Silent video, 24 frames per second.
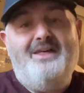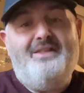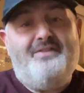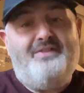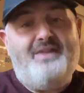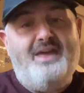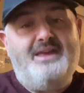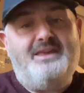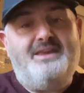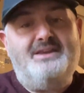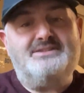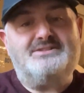
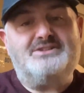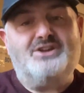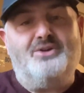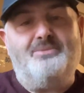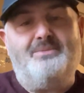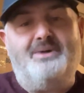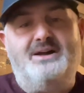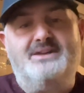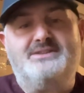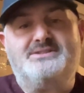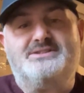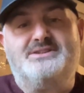Thank you so
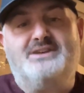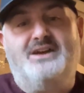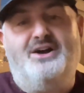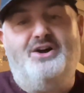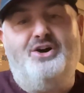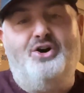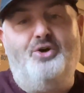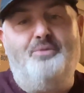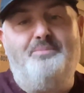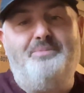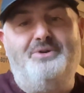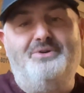much. I
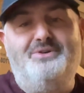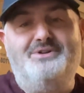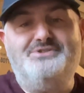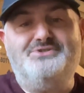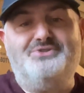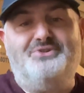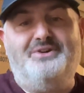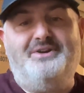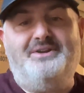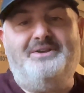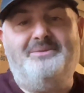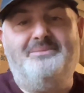hope you
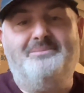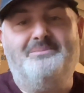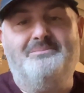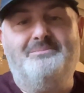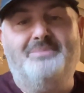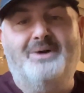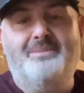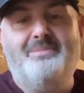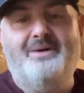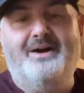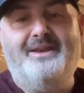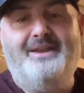enjoyed.
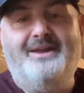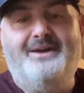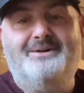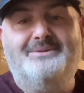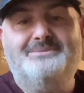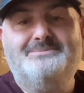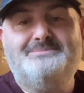Bye-bye now.